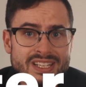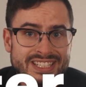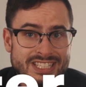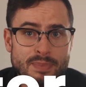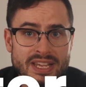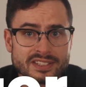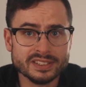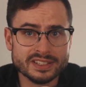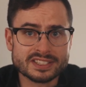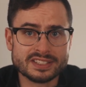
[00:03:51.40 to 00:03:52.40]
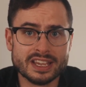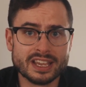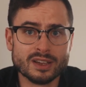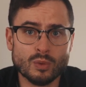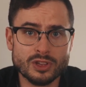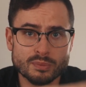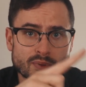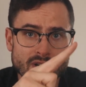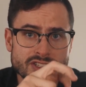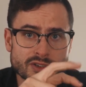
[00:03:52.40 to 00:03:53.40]
It's basically this thing, when you
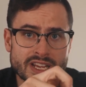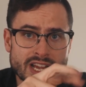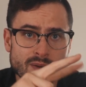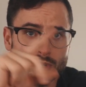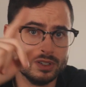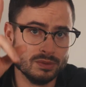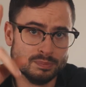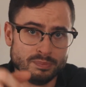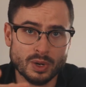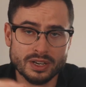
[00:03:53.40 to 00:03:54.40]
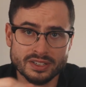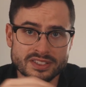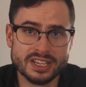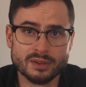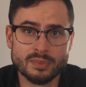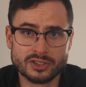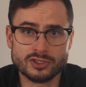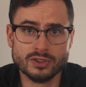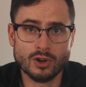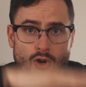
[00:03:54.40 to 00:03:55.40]
press your camera button to take a
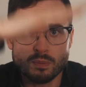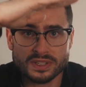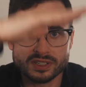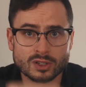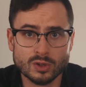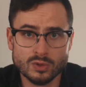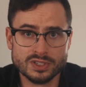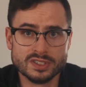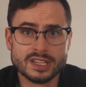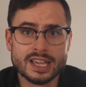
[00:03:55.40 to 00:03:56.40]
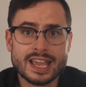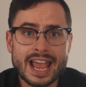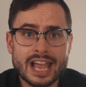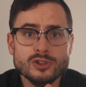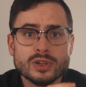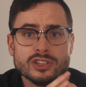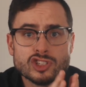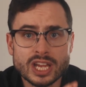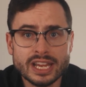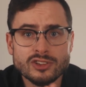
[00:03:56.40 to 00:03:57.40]
picture, it opens and closes. And you can
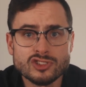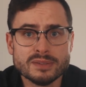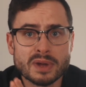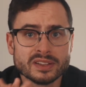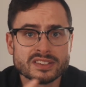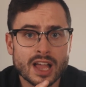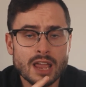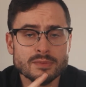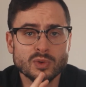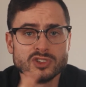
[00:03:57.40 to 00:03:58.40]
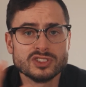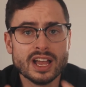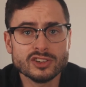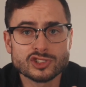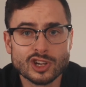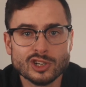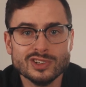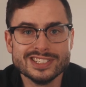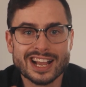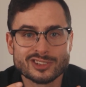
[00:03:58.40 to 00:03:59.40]
change the amount of time in which that
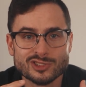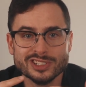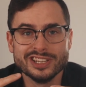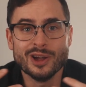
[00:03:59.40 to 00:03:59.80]
shutter is actually